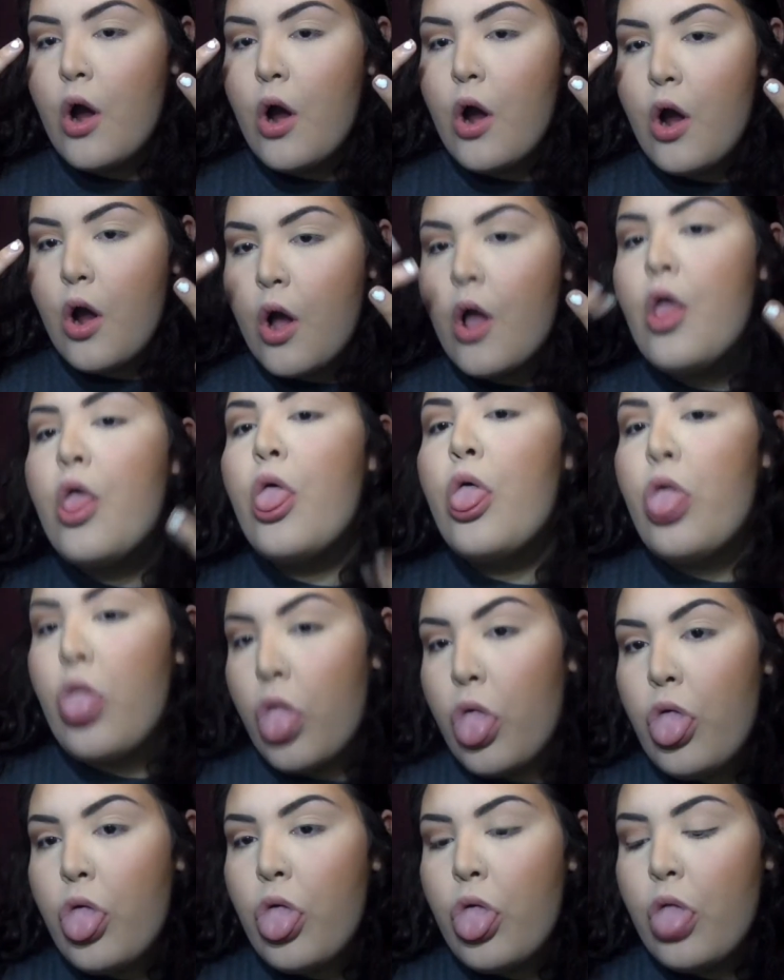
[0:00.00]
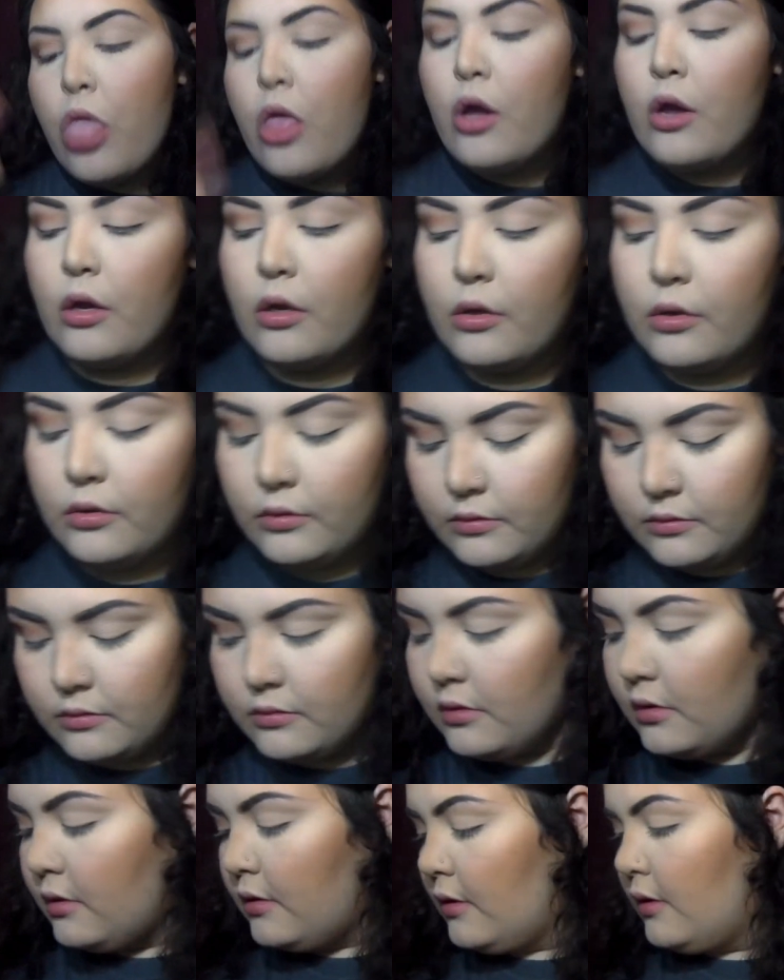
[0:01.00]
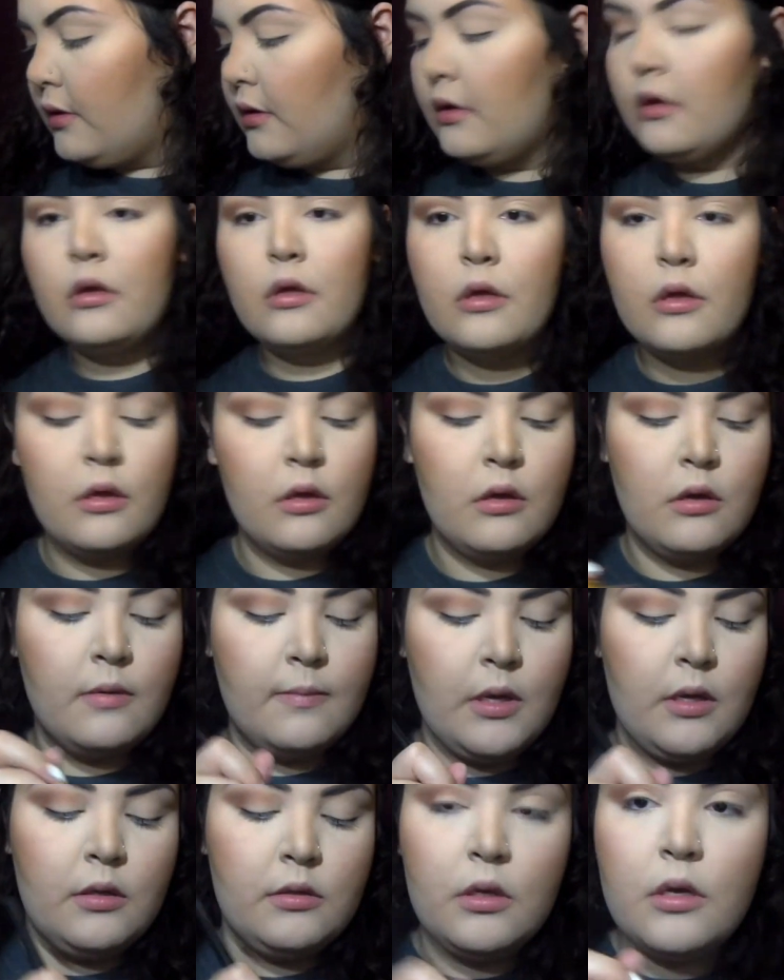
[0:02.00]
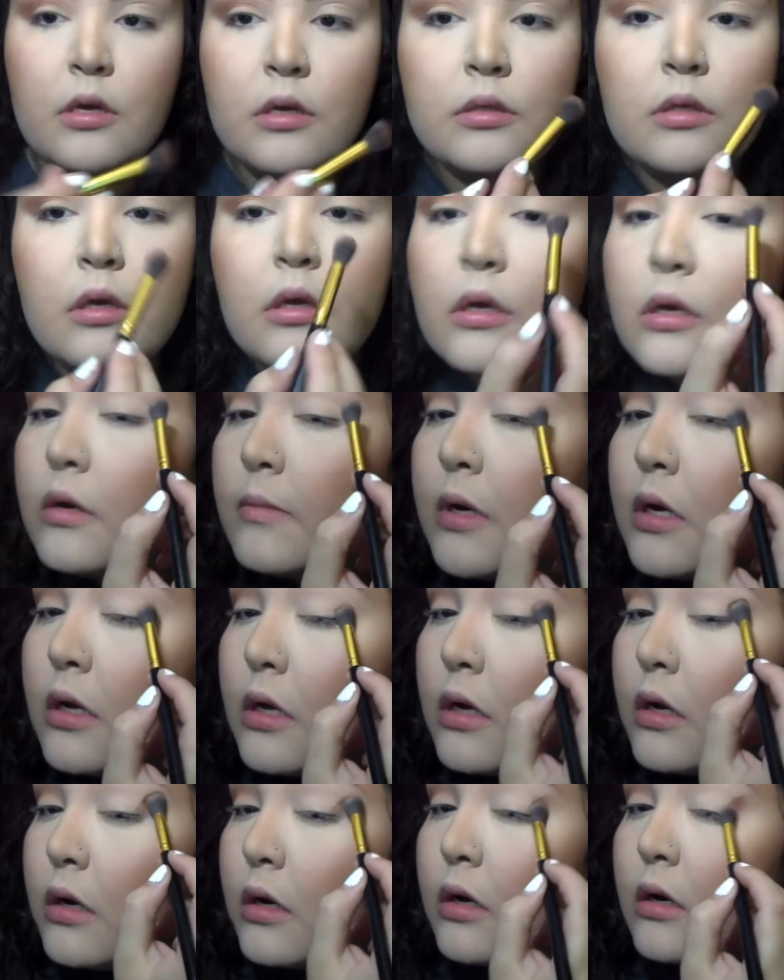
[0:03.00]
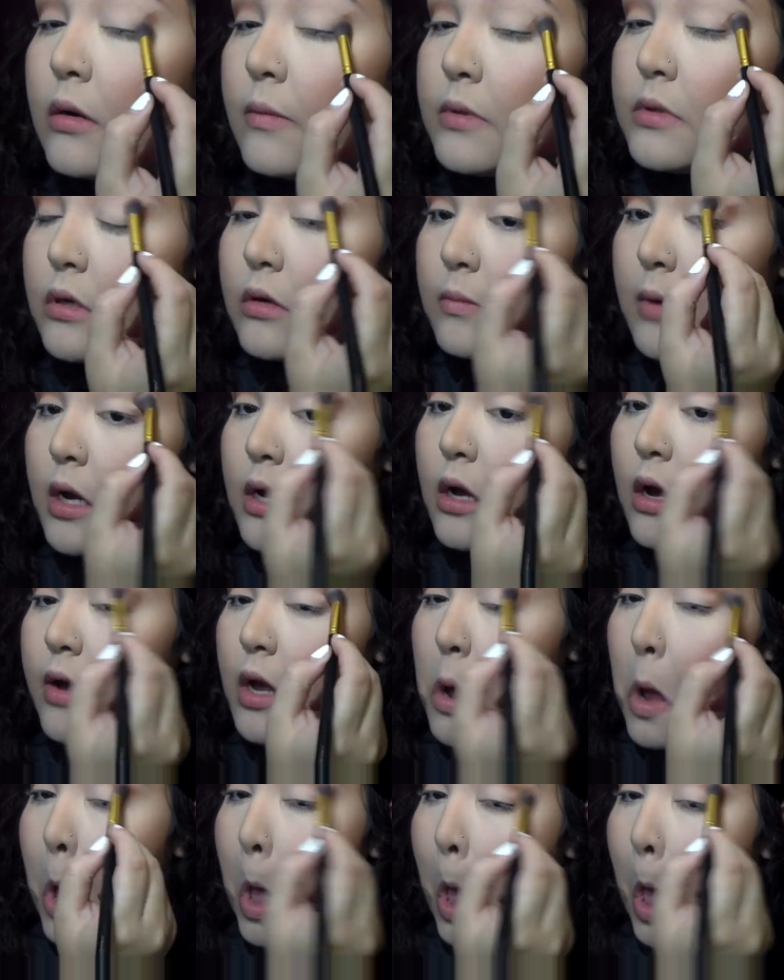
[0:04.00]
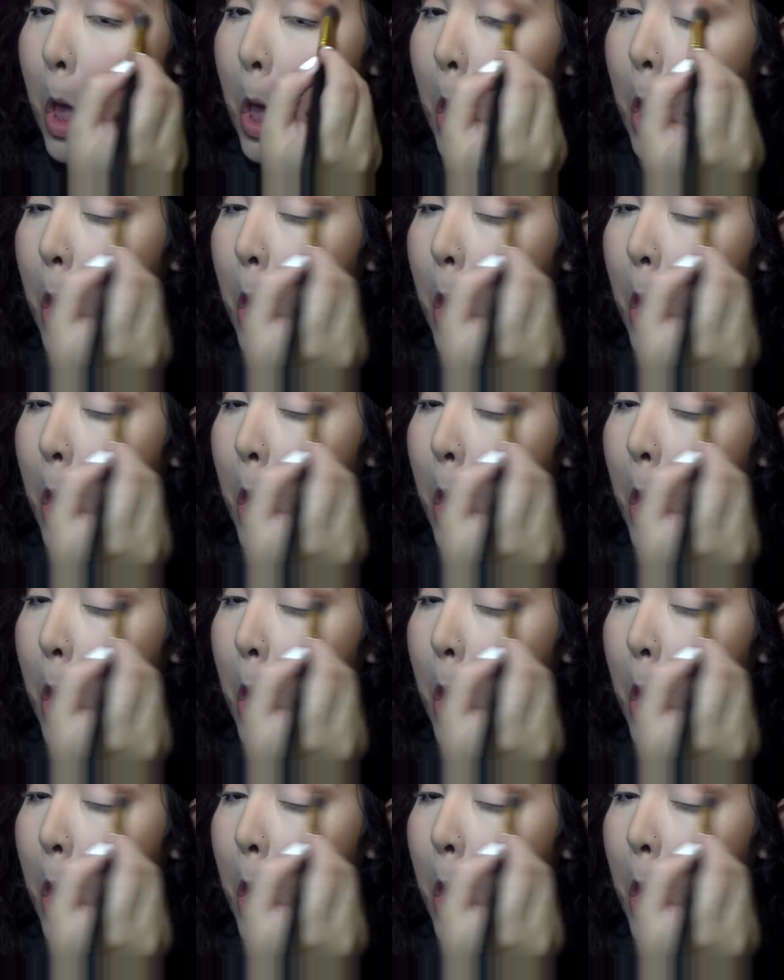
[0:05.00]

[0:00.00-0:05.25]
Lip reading: something on and forgot to turn it off, but I got it. And then you're just going to do the same thing on the other side.